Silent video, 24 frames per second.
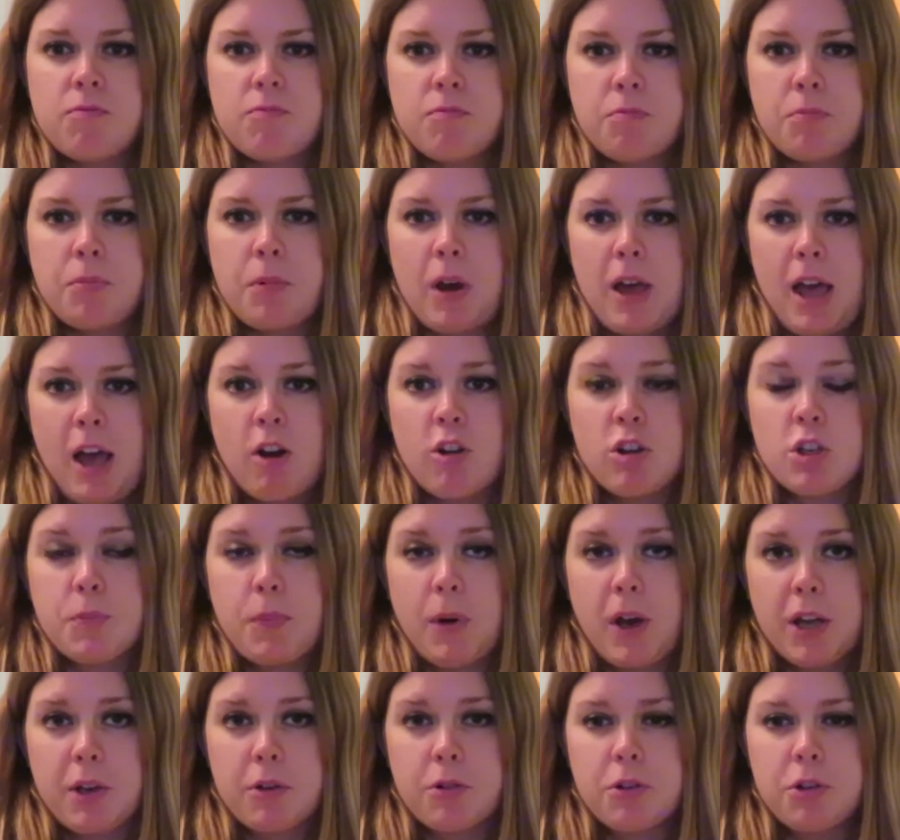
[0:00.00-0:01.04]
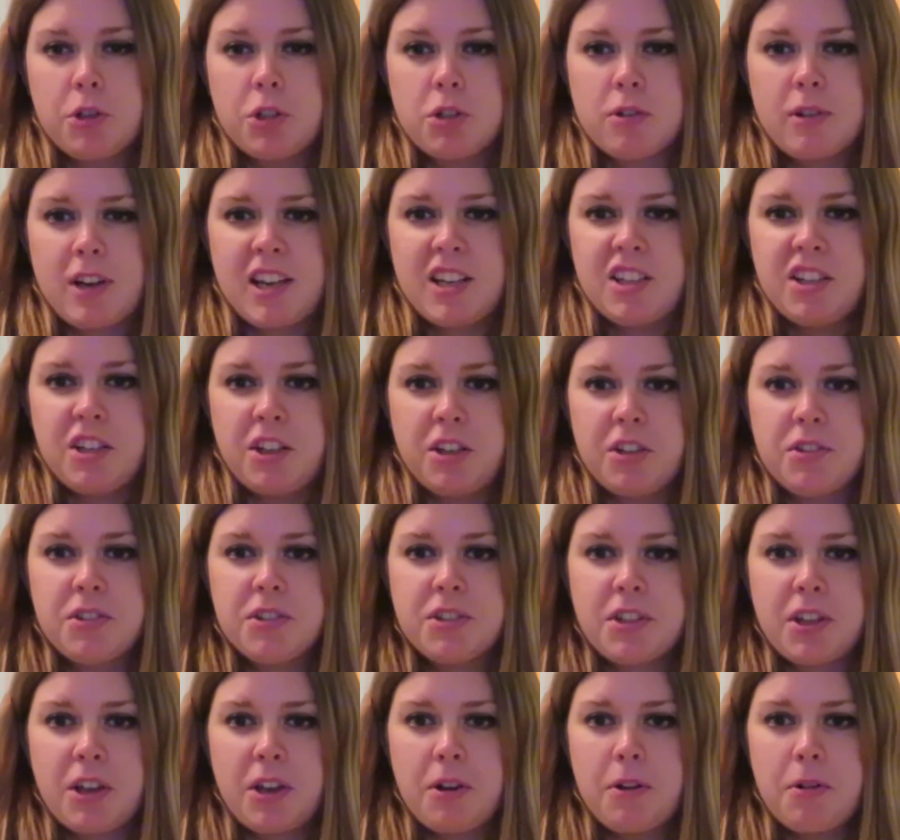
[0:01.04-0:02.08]
but held by Cruise Train News,
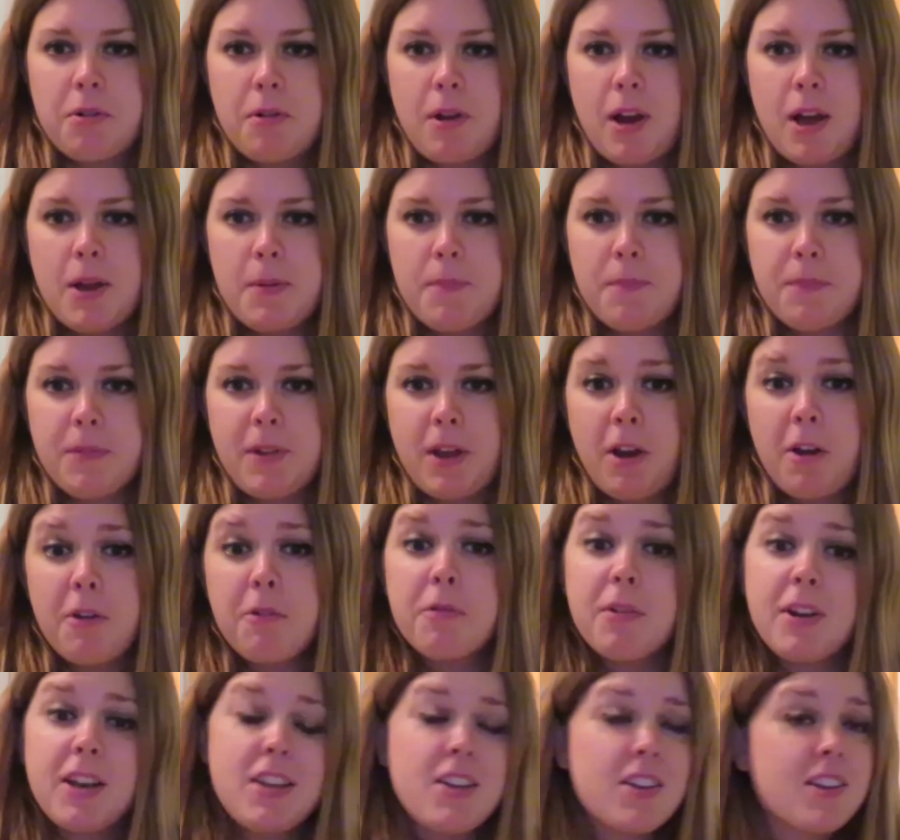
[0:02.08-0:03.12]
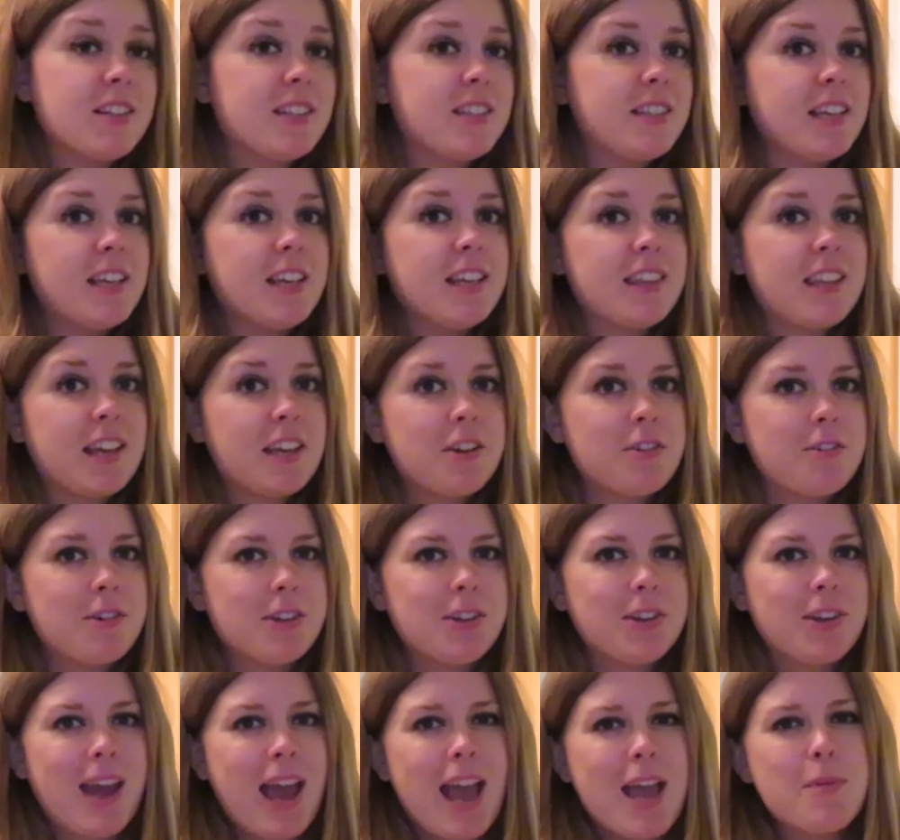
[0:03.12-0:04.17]
so hopefully you can see that you're in
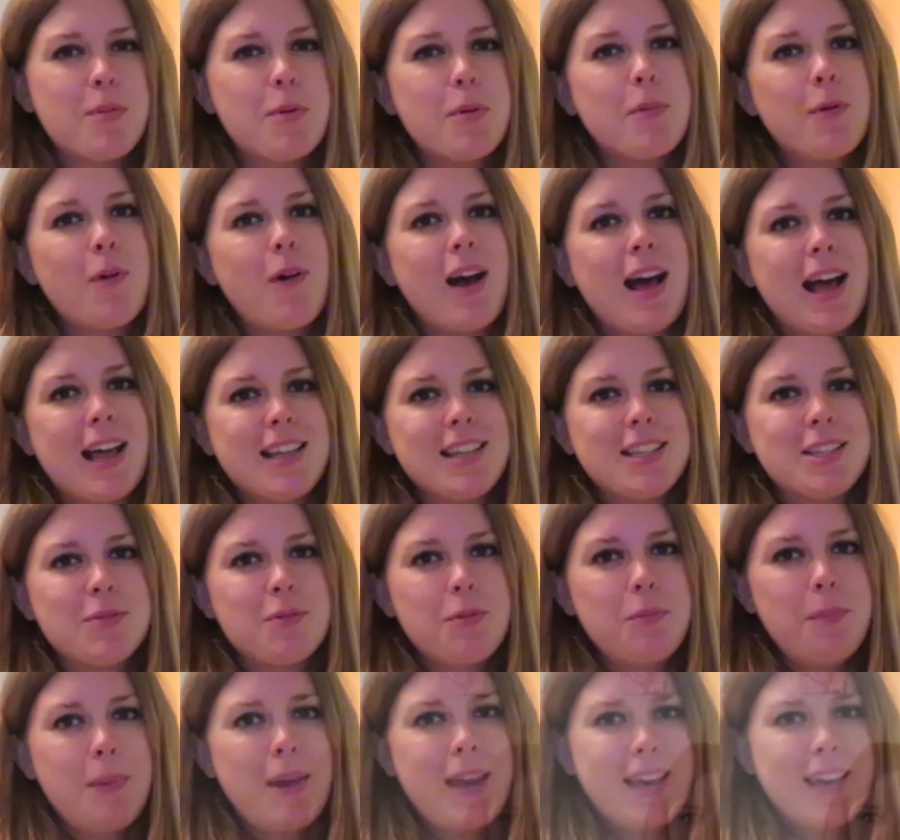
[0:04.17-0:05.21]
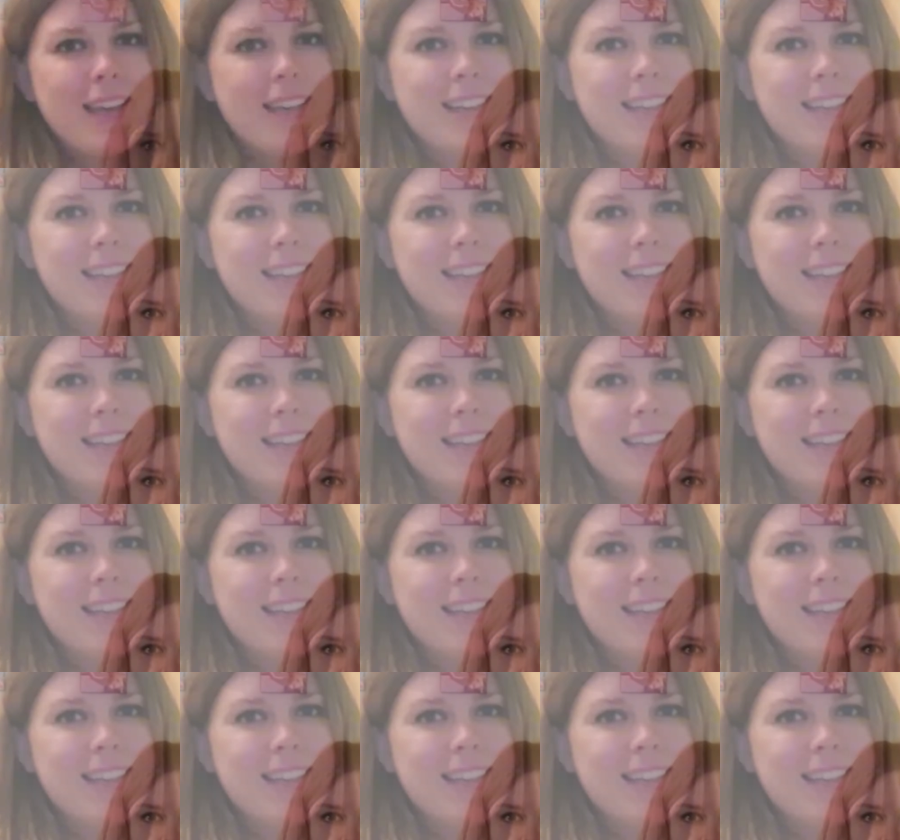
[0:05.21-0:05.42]
capable hands with me.